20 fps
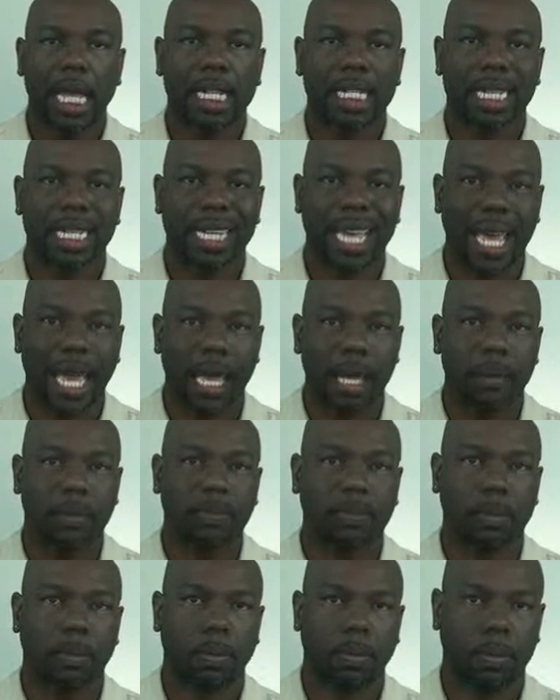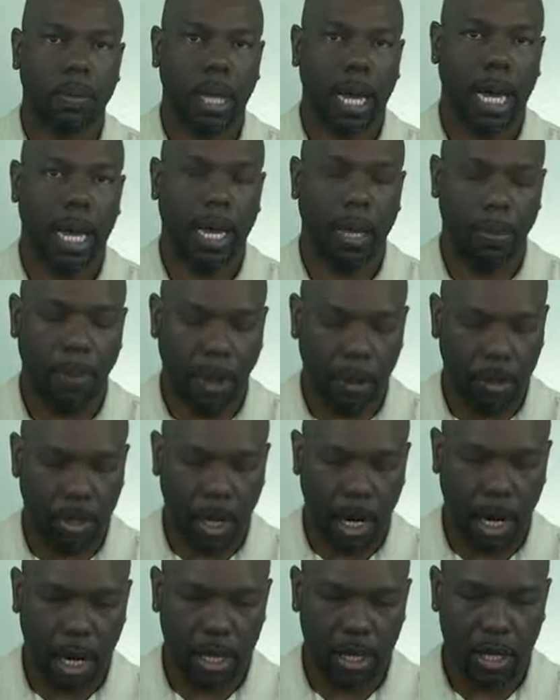Today,
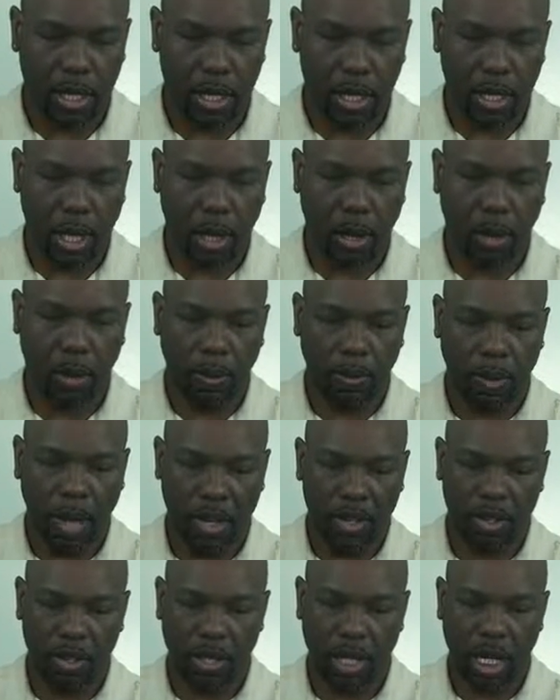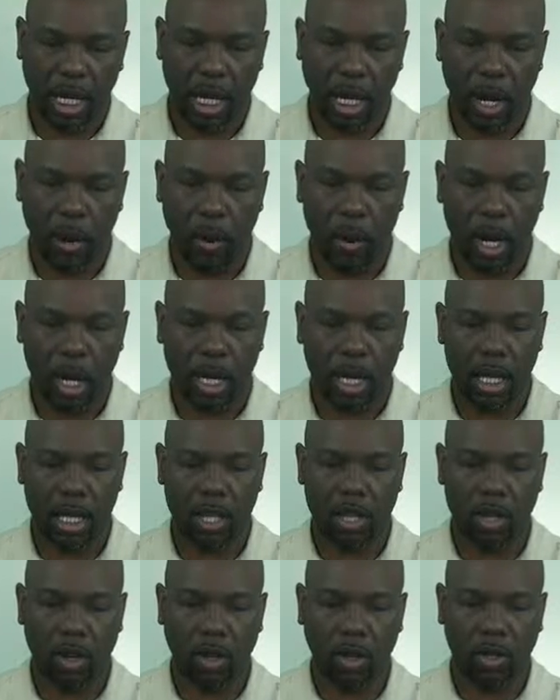postcards. So as you see here, one of
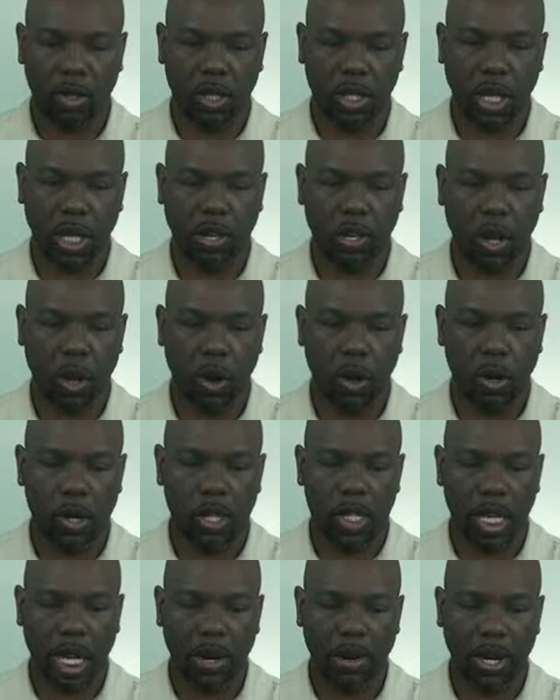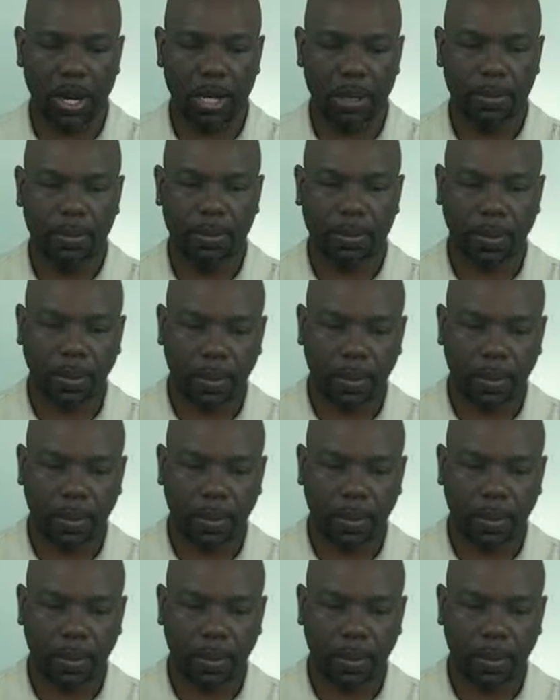these circles here in the orange area,